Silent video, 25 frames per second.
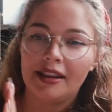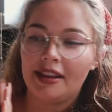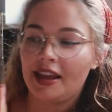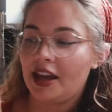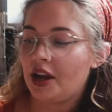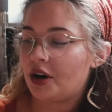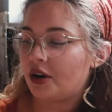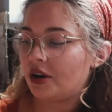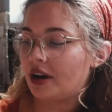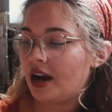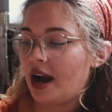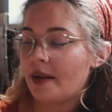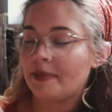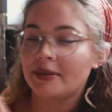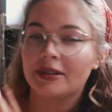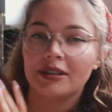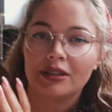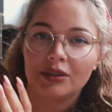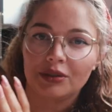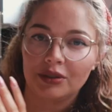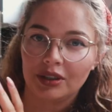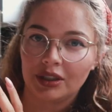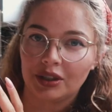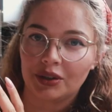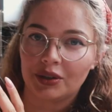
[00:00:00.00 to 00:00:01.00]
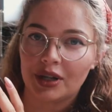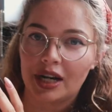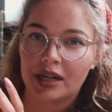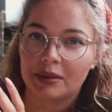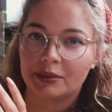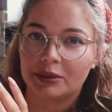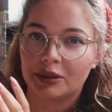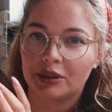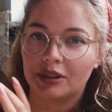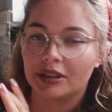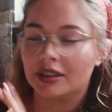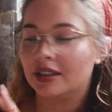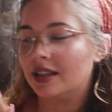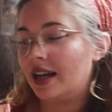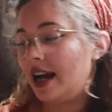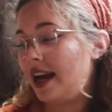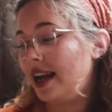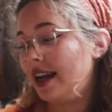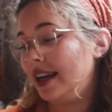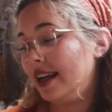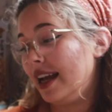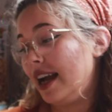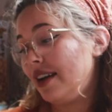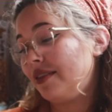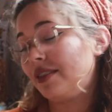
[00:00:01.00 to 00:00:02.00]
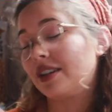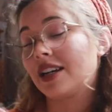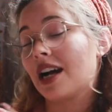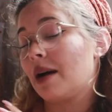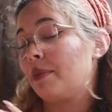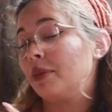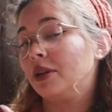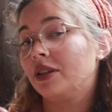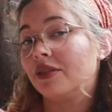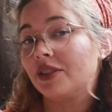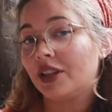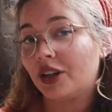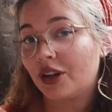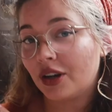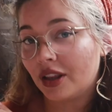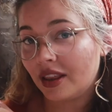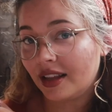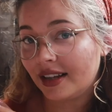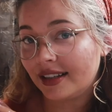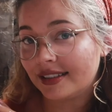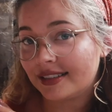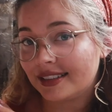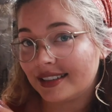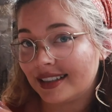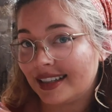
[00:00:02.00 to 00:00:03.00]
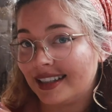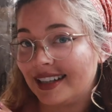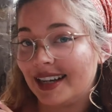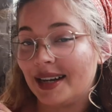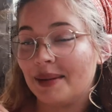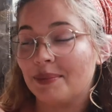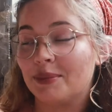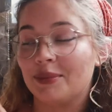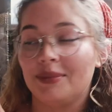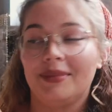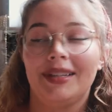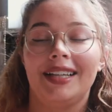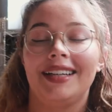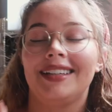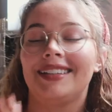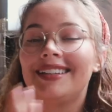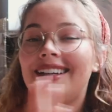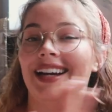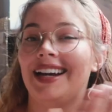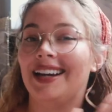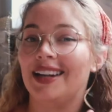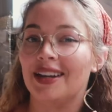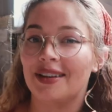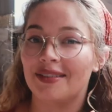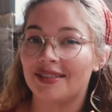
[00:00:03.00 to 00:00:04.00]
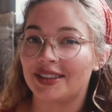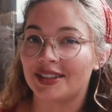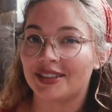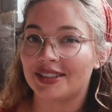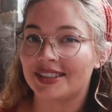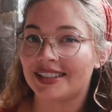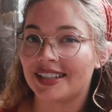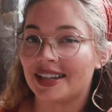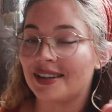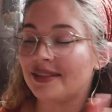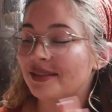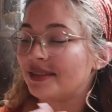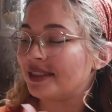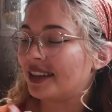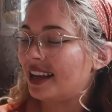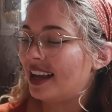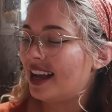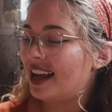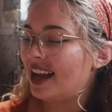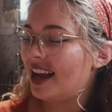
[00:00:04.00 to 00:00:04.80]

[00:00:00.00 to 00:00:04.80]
They are absolutely incredible. I have a couple of their things and I'm like, I love their stuff.